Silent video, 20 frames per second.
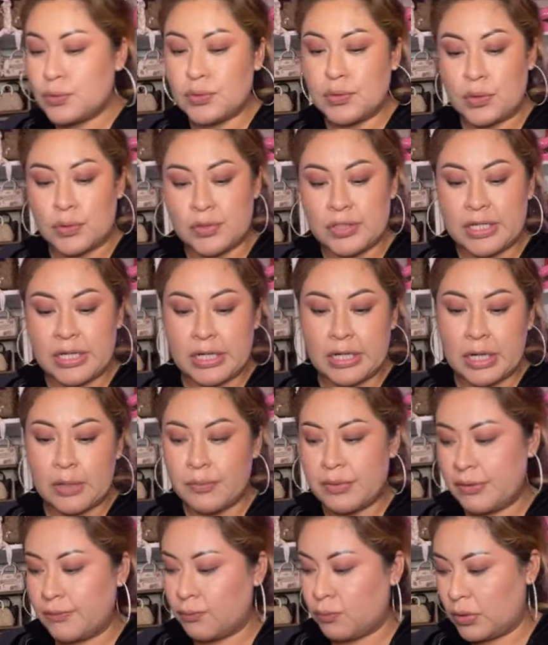totes and i got
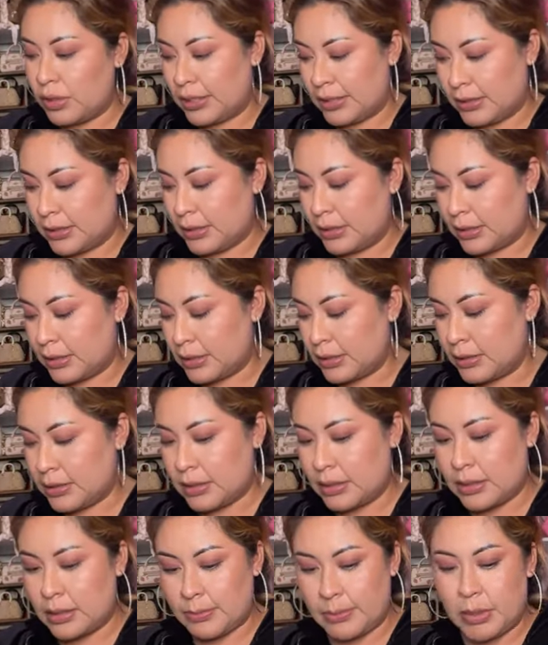rid of one i think
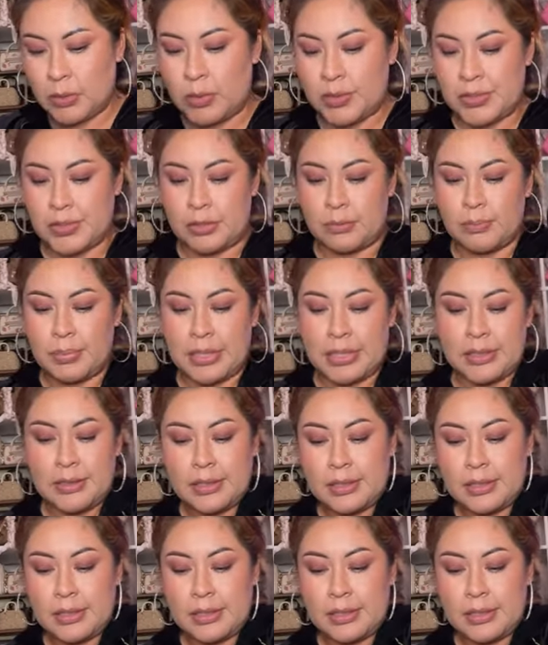i'm not quite sure but